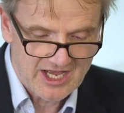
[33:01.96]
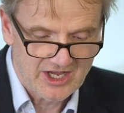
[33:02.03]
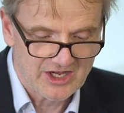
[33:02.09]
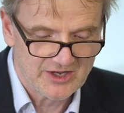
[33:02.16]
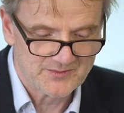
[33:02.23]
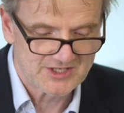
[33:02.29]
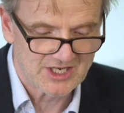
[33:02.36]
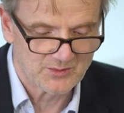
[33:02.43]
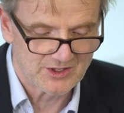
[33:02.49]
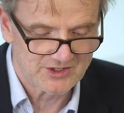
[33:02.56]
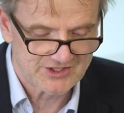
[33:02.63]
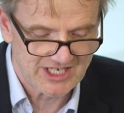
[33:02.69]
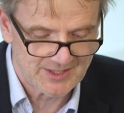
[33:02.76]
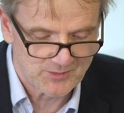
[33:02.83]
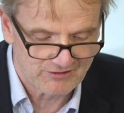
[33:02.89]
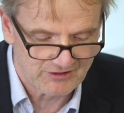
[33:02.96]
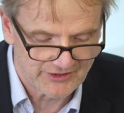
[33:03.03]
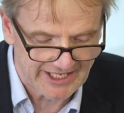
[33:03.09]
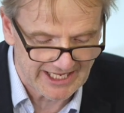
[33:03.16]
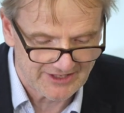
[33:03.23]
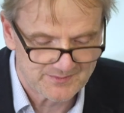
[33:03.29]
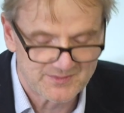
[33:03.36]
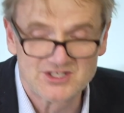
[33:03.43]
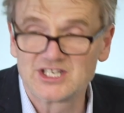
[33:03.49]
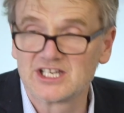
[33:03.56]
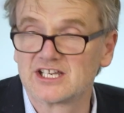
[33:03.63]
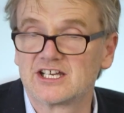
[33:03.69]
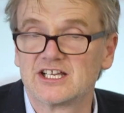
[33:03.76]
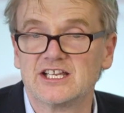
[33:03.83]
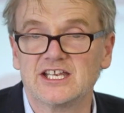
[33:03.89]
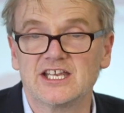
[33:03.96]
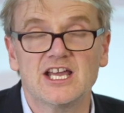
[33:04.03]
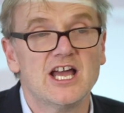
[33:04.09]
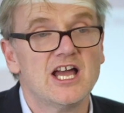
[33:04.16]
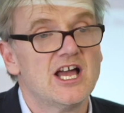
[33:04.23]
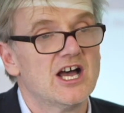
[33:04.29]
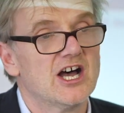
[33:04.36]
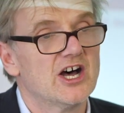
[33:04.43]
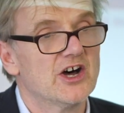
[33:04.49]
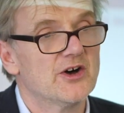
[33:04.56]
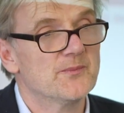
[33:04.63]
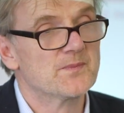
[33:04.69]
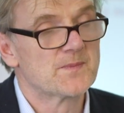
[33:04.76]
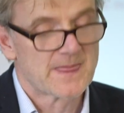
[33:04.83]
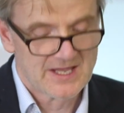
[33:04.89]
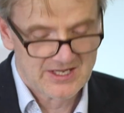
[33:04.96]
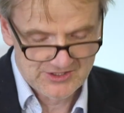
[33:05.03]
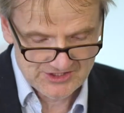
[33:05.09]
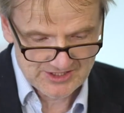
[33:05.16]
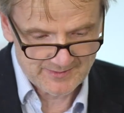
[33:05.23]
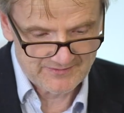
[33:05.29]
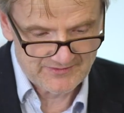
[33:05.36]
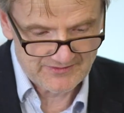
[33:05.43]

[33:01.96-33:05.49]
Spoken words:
so I won't say more on that, particularly some of